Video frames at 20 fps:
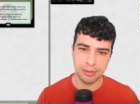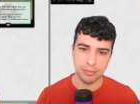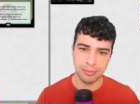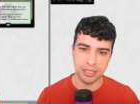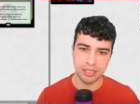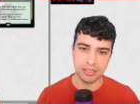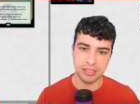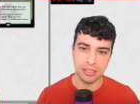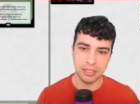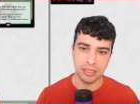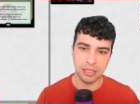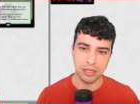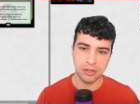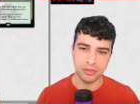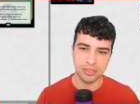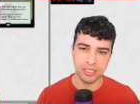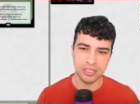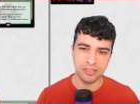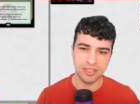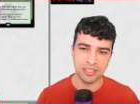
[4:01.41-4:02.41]
But
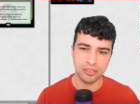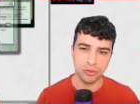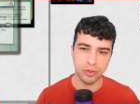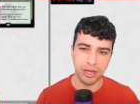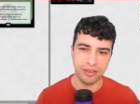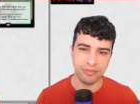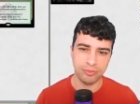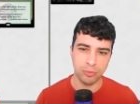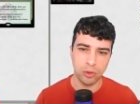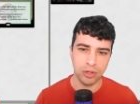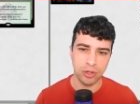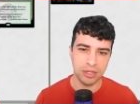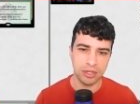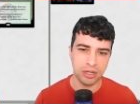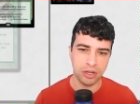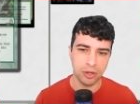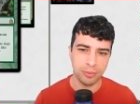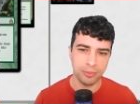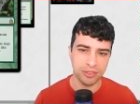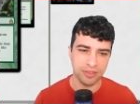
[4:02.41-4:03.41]
considering that we have
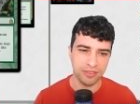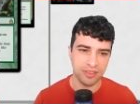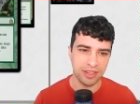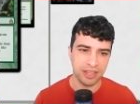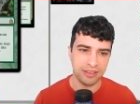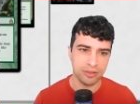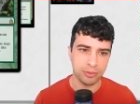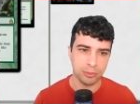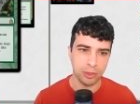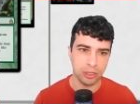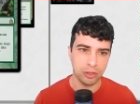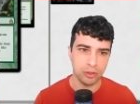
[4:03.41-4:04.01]
more copies of Life from the